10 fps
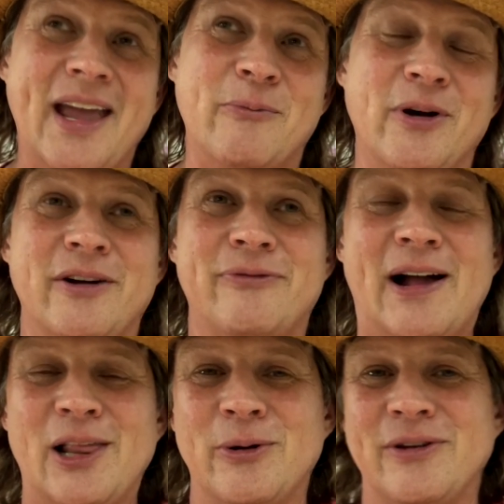and we're gonna
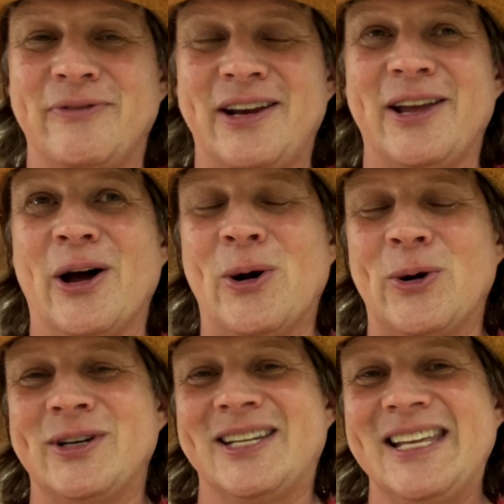follow in the
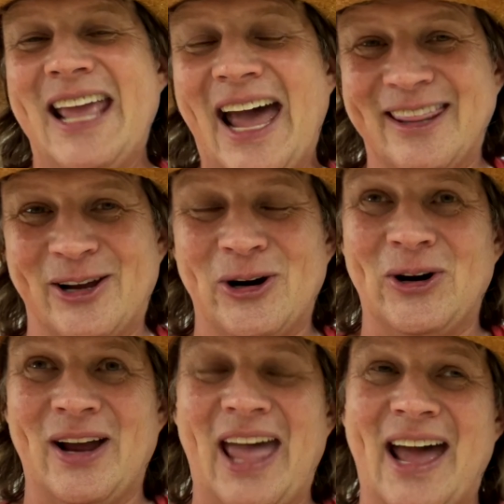video
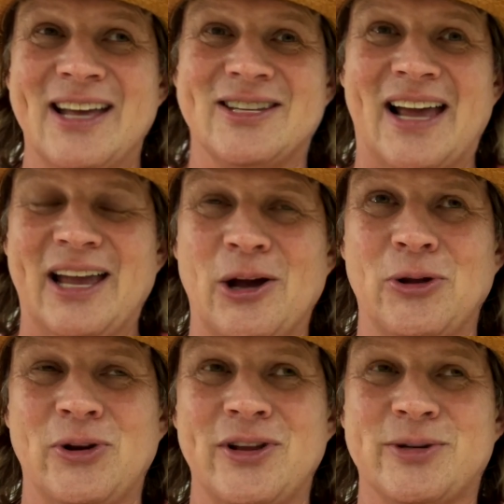together as I
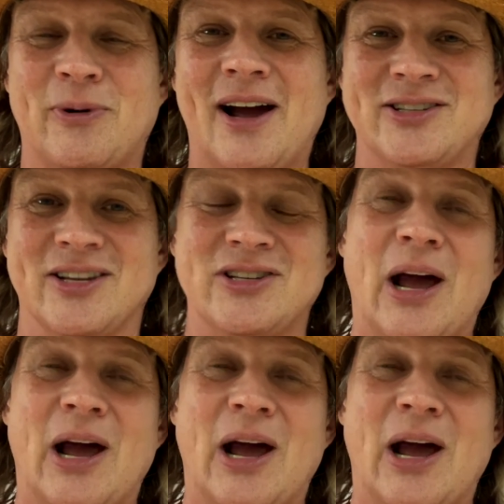go through this process.